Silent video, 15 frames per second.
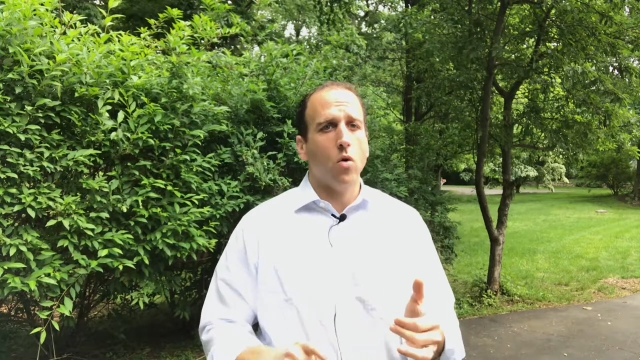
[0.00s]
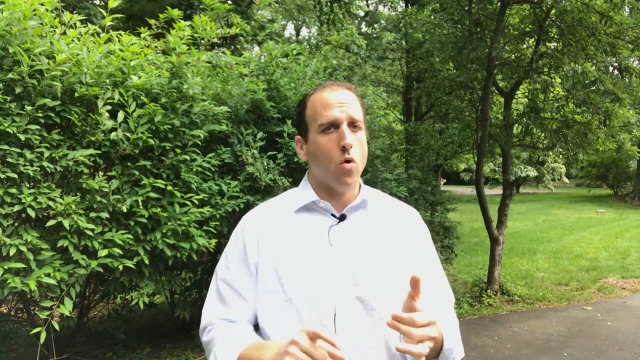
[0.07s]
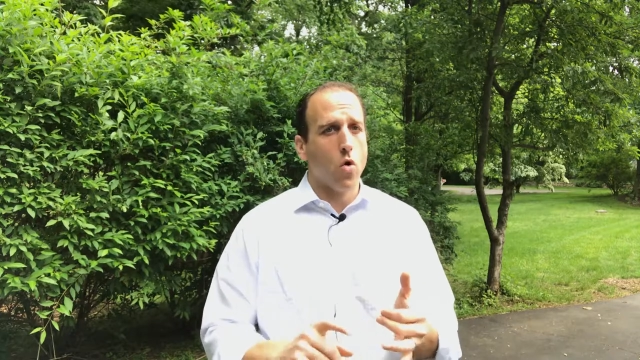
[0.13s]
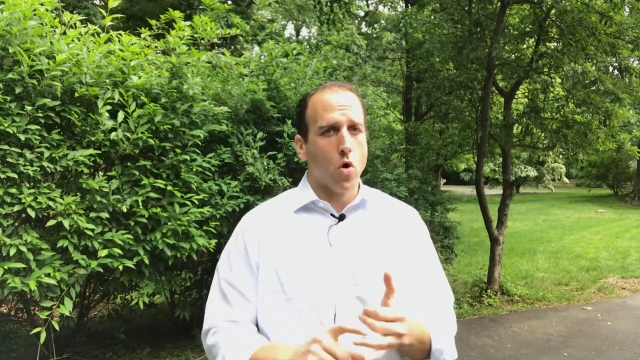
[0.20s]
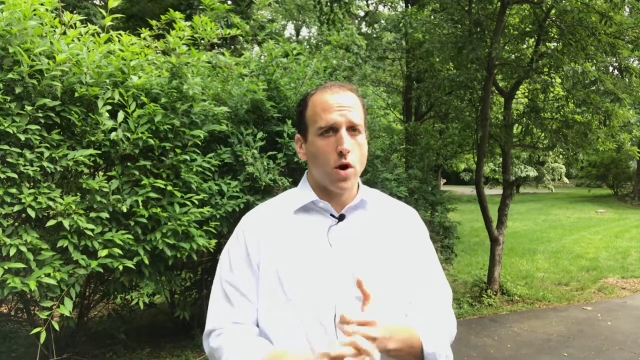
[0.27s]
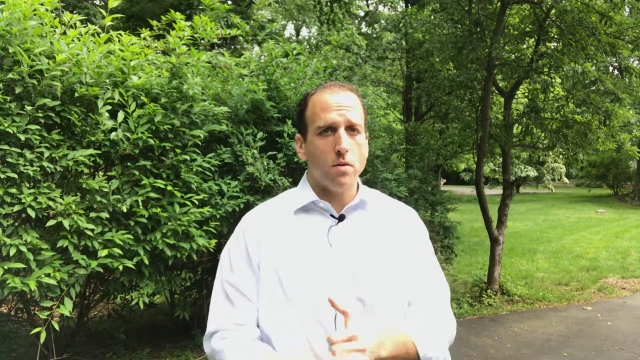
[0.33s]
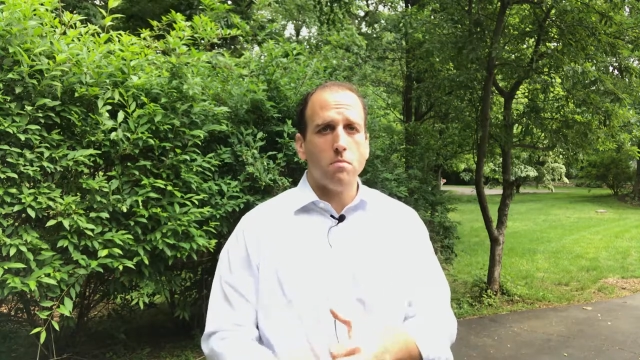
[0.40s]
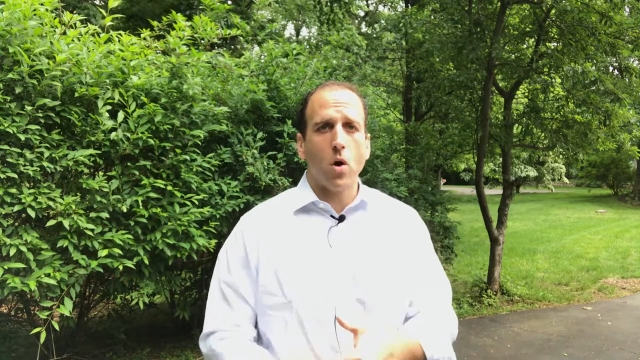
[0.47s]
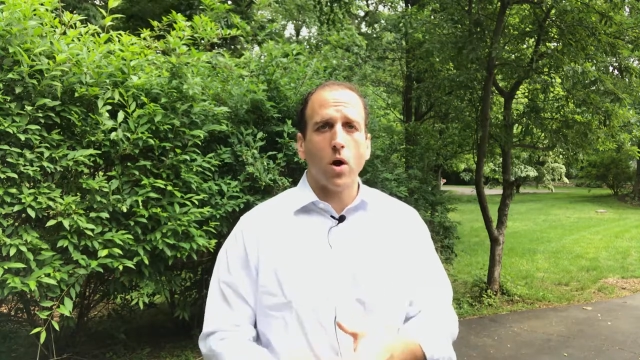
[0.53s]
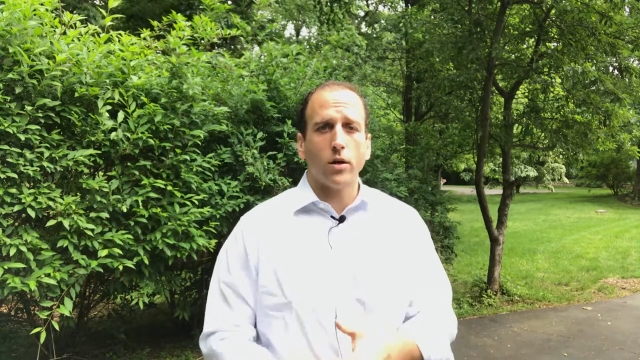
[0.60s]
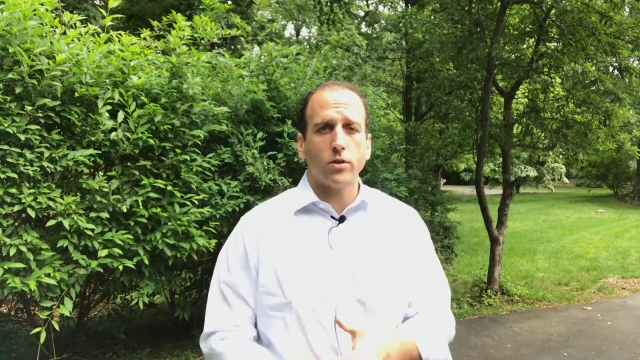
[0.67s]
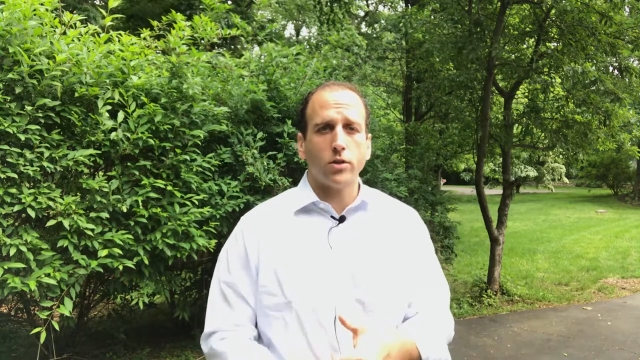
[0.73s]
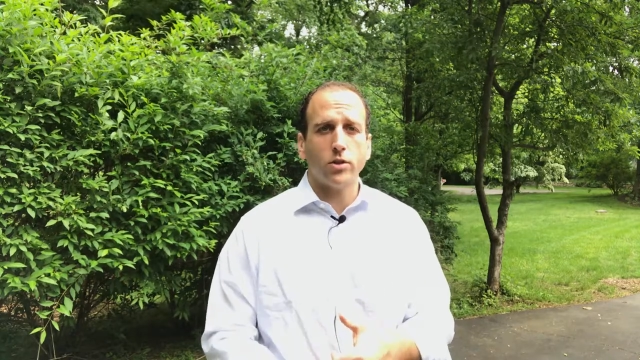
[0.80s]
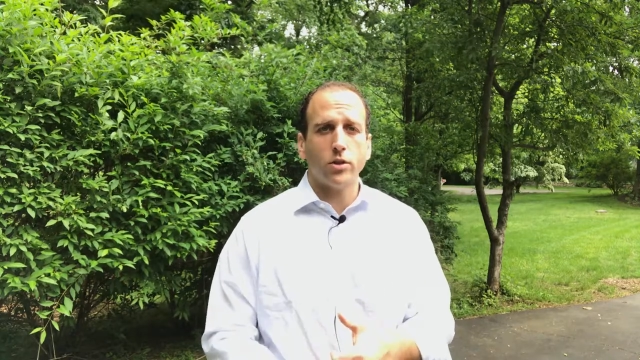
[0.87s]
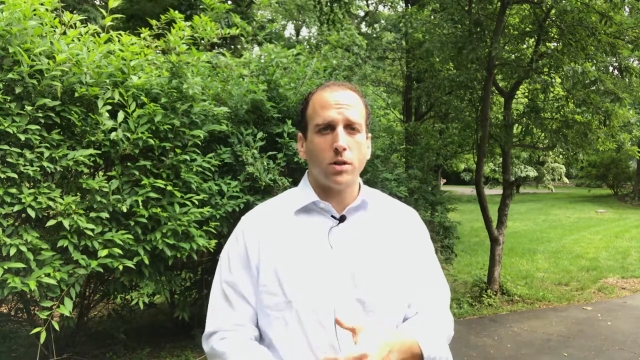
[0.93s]
or in
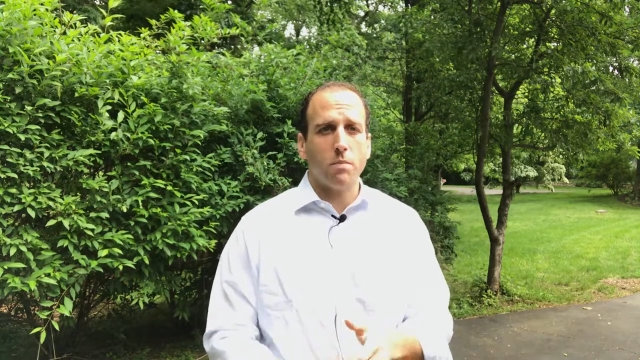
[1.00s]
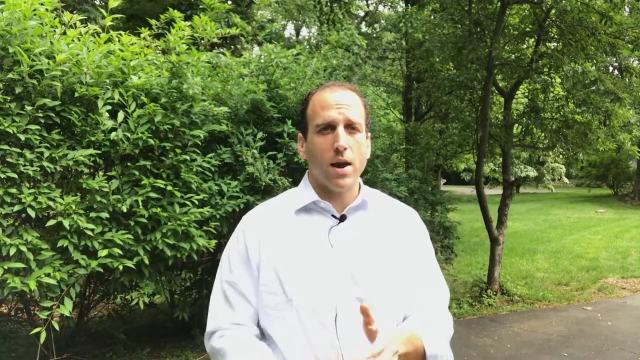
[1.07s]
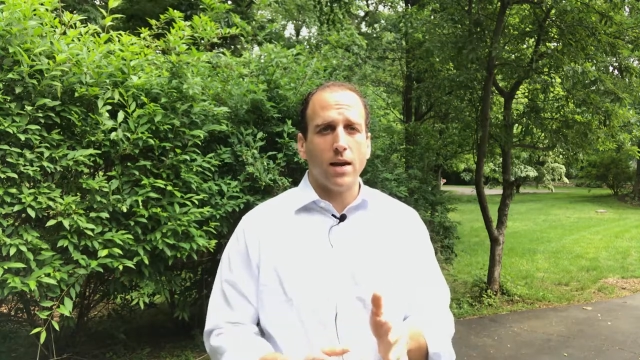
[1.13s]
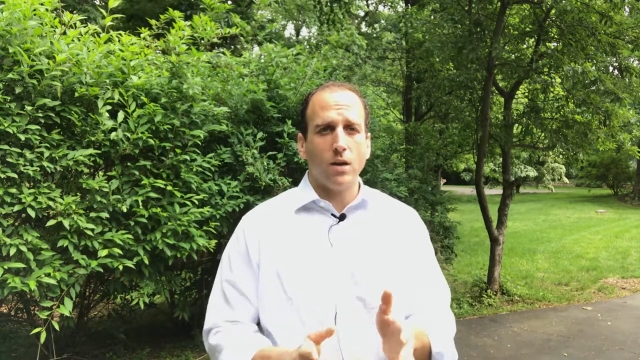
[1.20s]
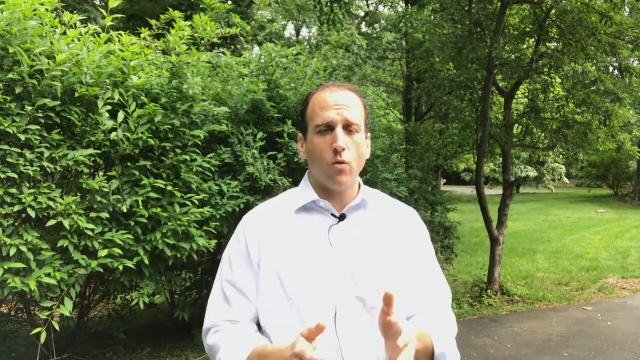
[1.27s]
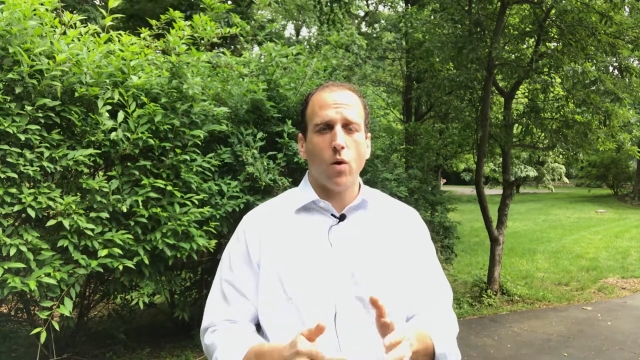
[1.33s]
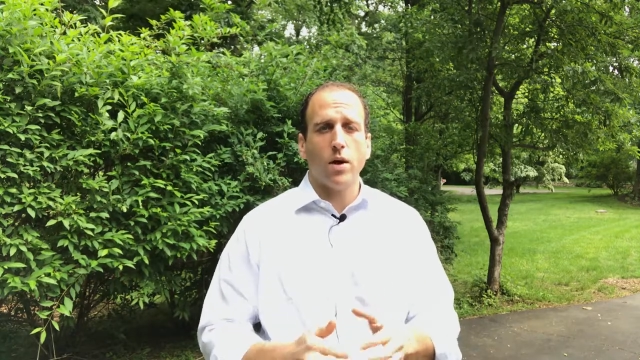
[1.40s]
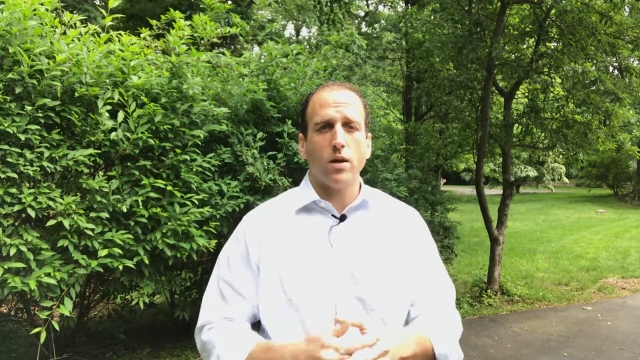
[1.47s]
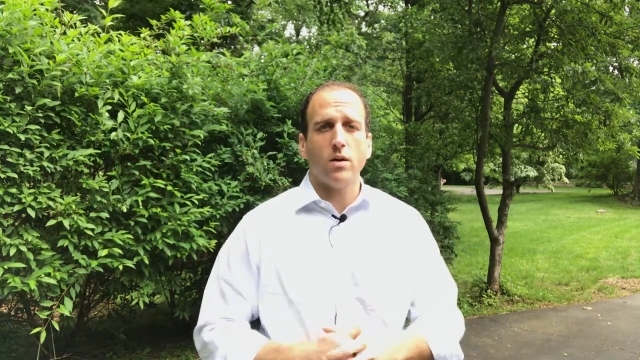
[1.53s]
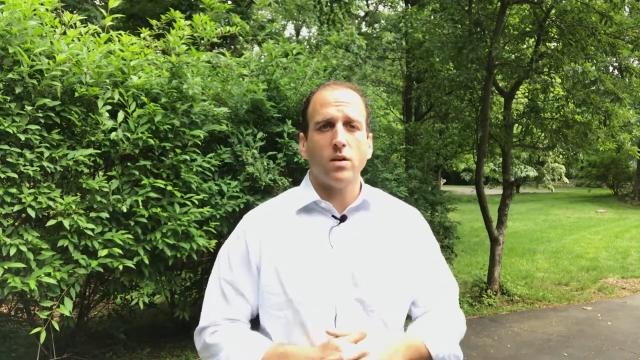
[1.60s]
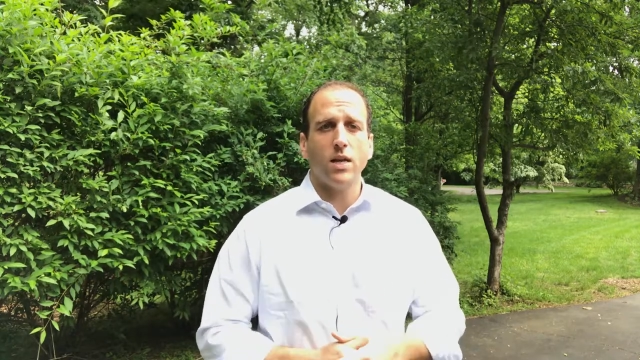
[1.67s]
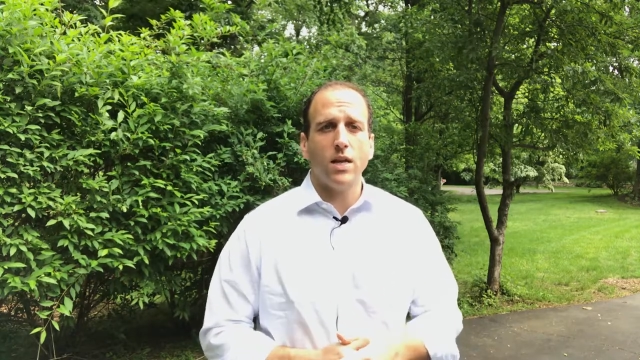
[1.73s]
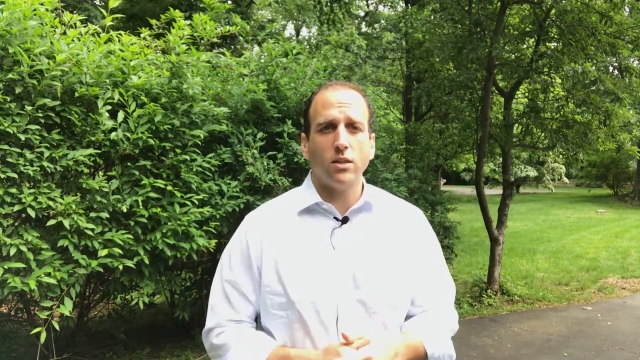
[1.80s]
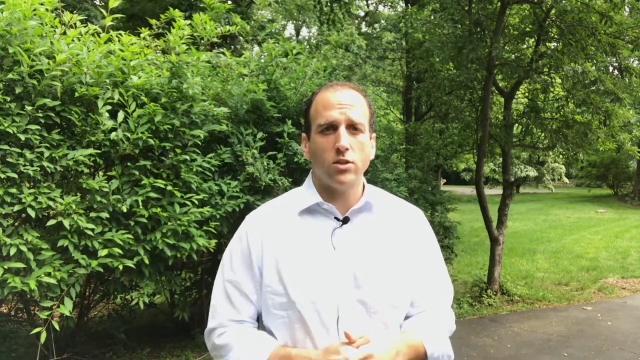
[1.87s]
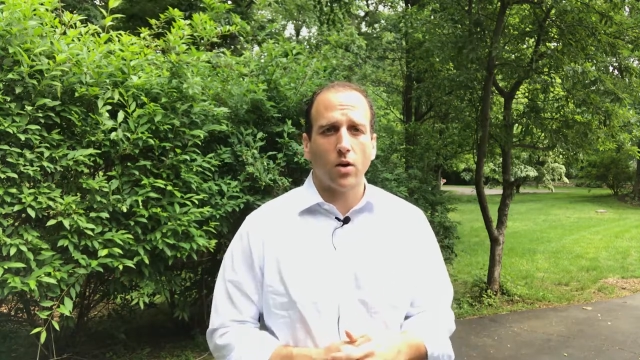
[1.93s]
March, depending what your
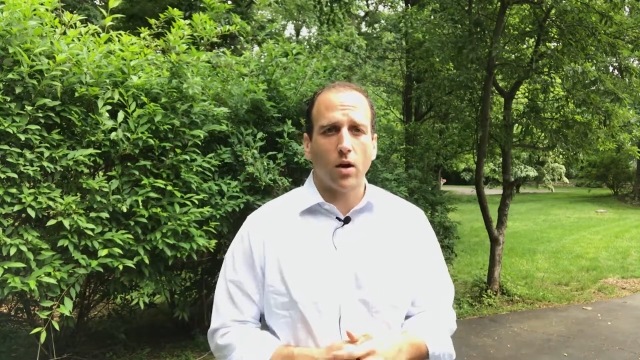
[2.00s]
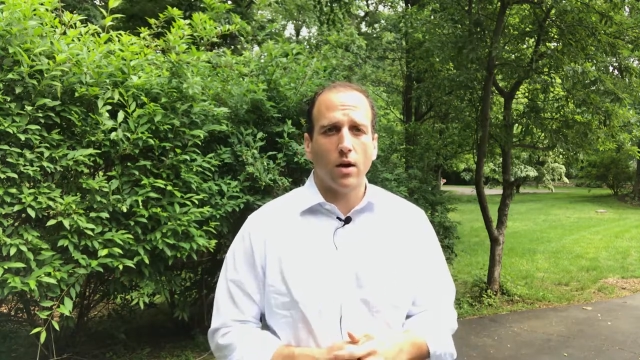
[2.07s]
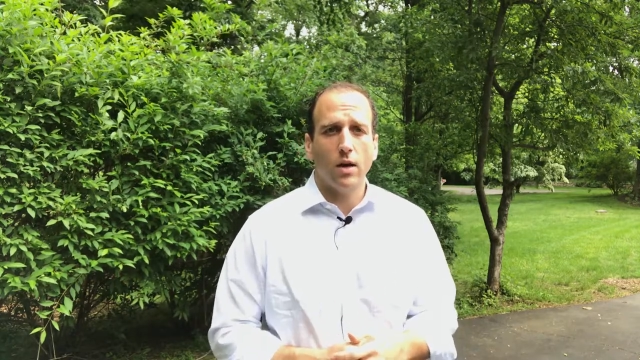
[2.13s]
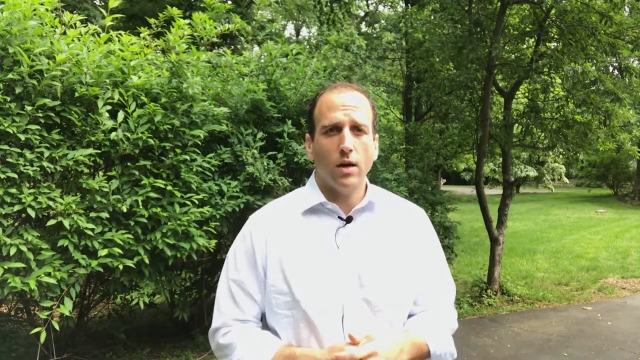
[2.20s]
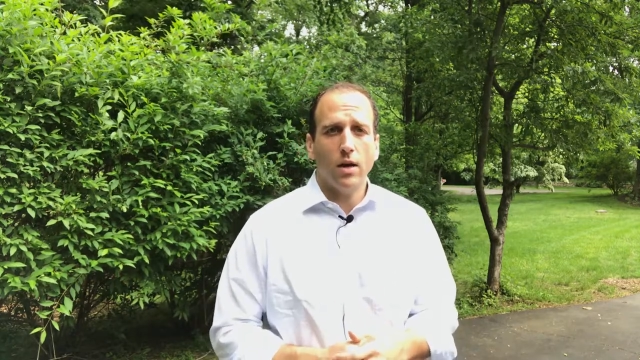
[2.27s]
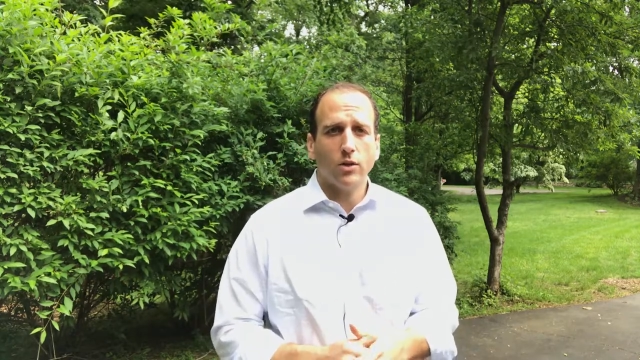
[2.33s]
needs are.